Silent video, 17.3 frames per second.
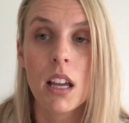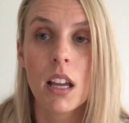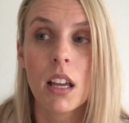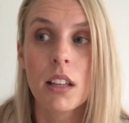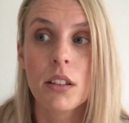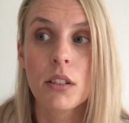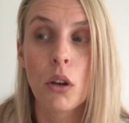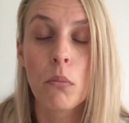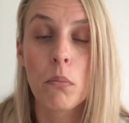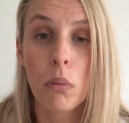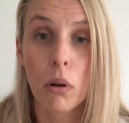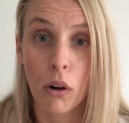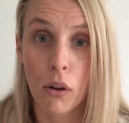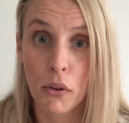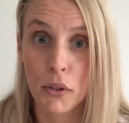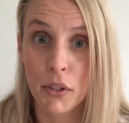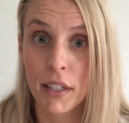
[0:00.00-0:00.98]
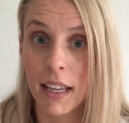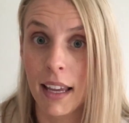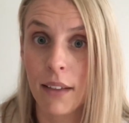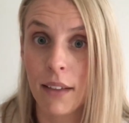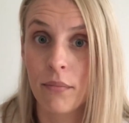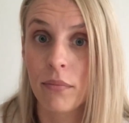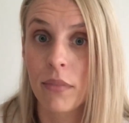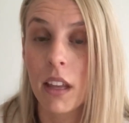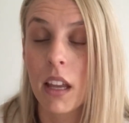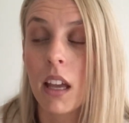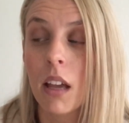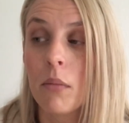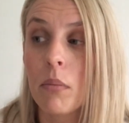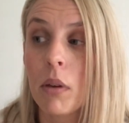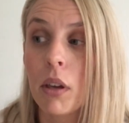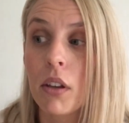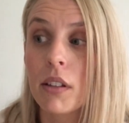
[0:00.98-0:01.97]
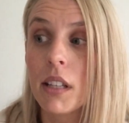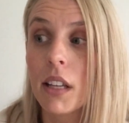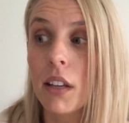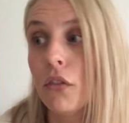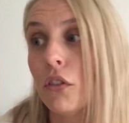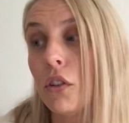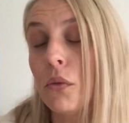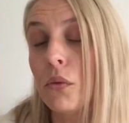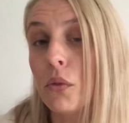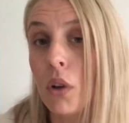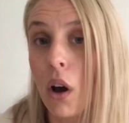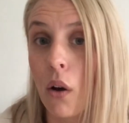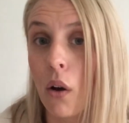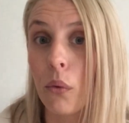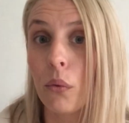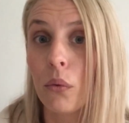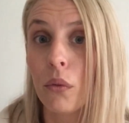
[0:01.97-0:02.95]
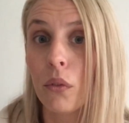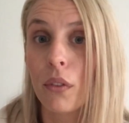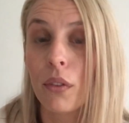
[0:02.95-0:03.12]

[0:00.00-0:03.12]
So plot it, because if you don't,